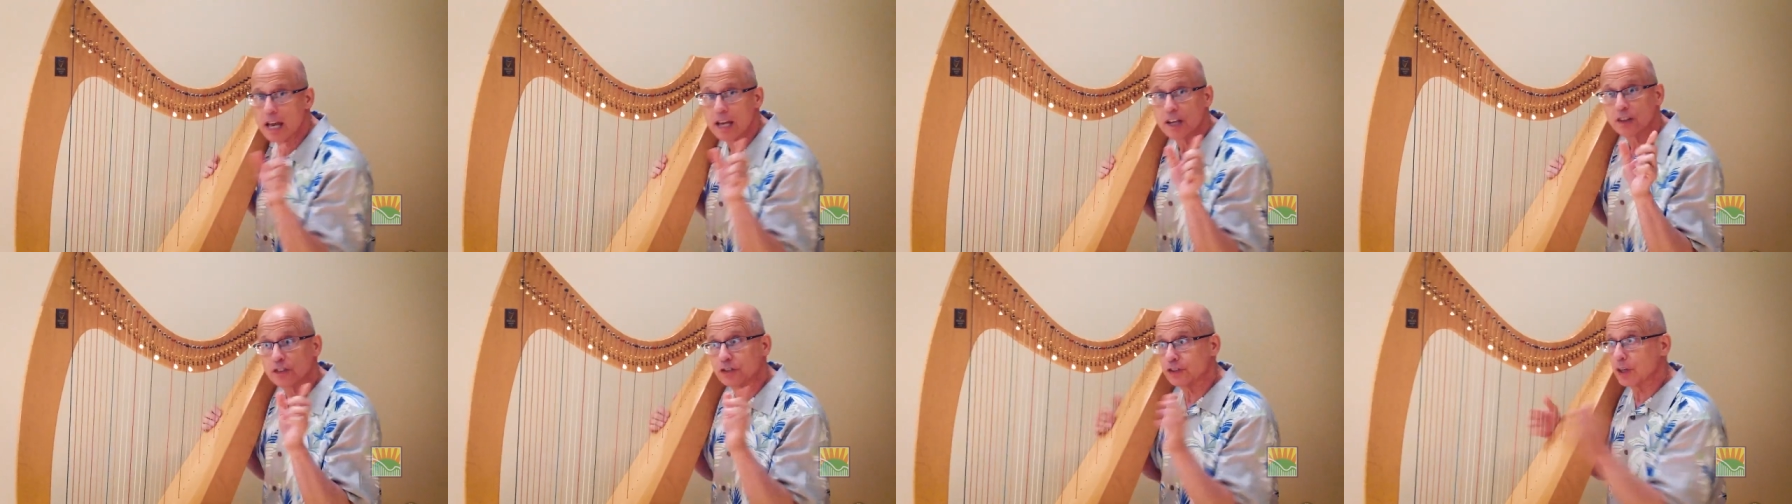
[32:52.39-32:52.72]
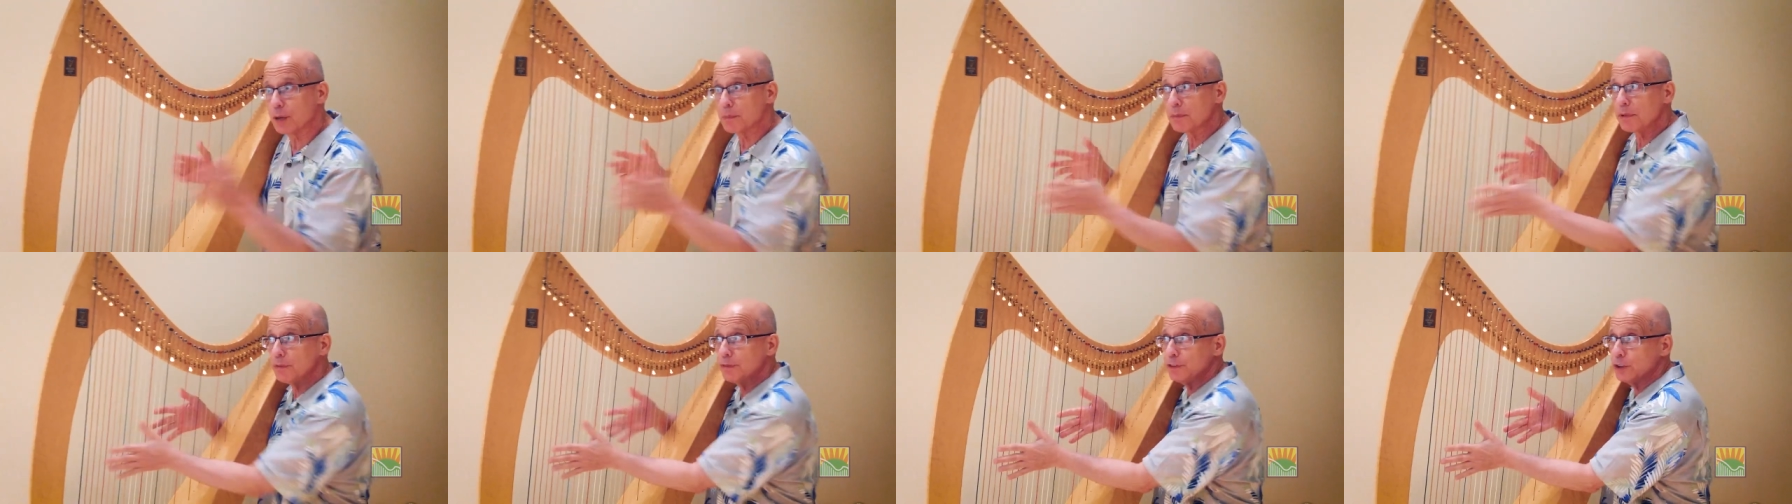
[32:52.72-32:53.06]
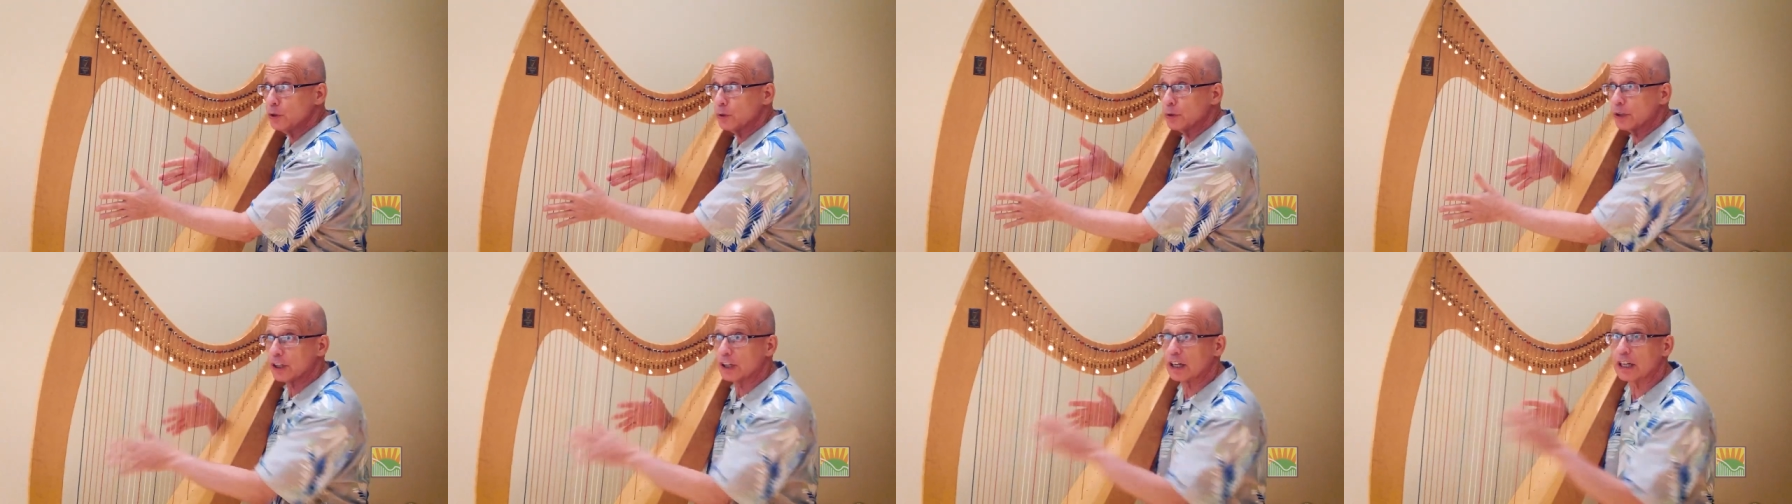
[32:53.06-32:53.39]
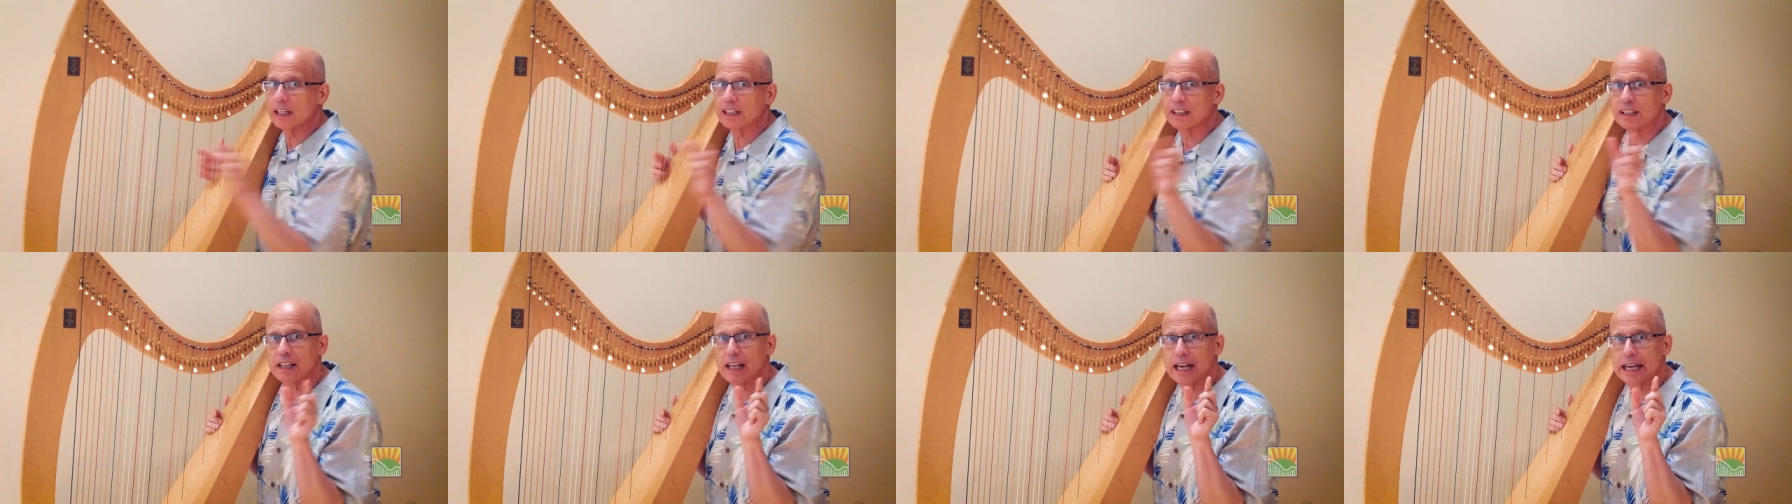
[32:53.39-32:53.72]
some of you are going
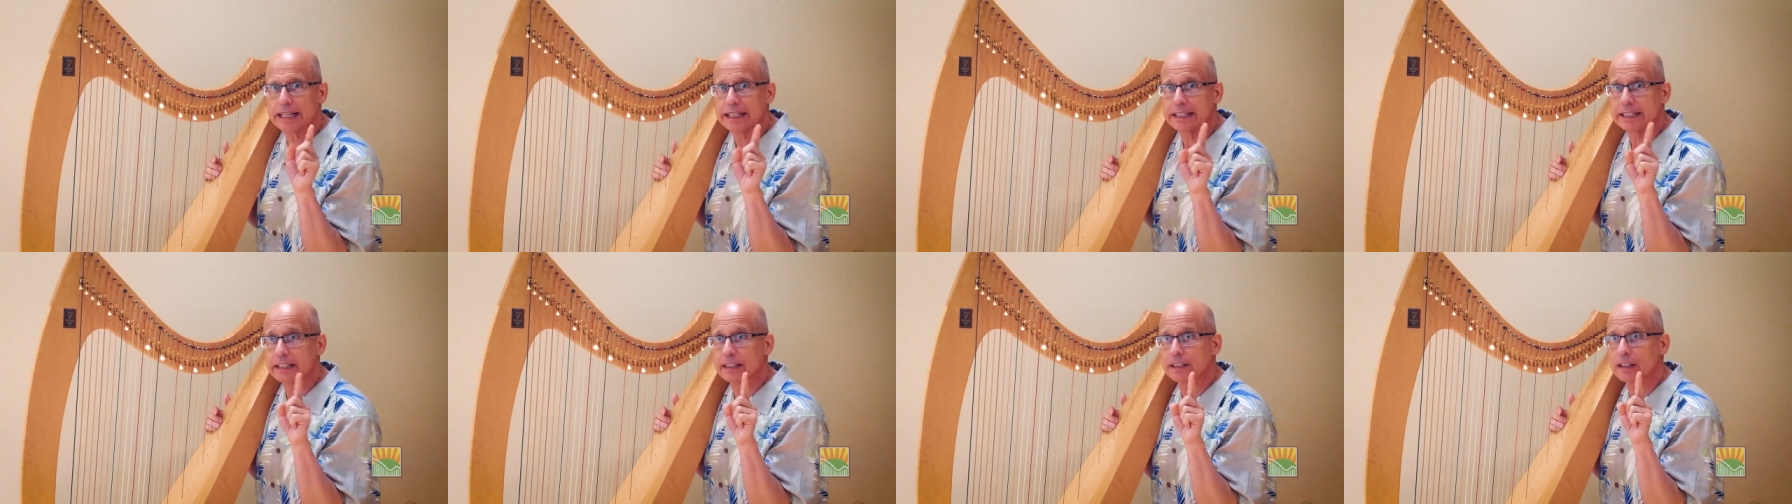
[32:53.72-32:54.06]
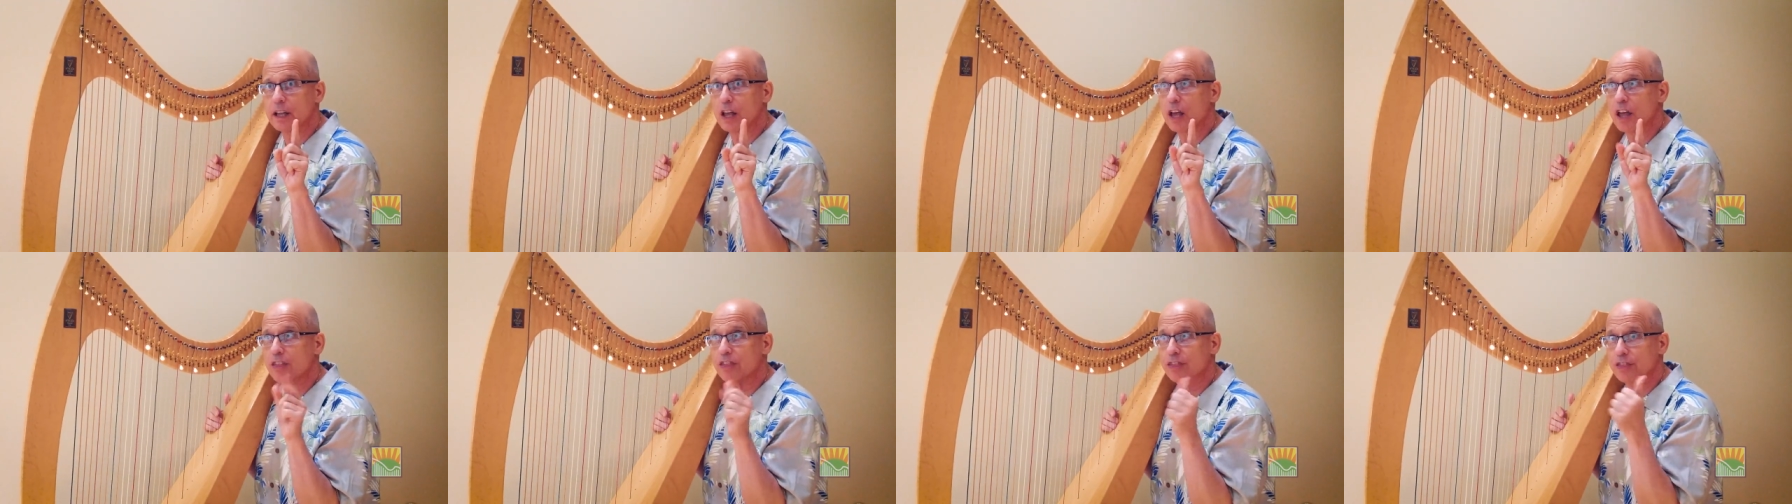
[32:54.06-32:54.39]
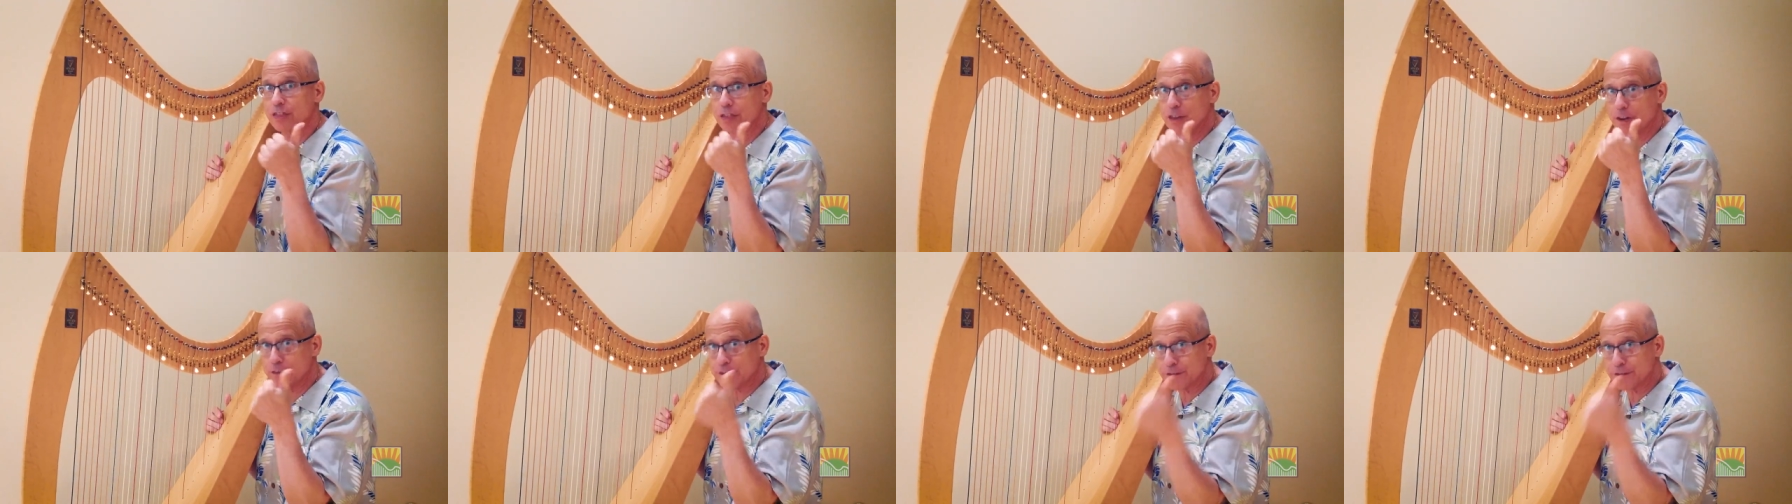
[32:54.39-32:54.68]
to like it the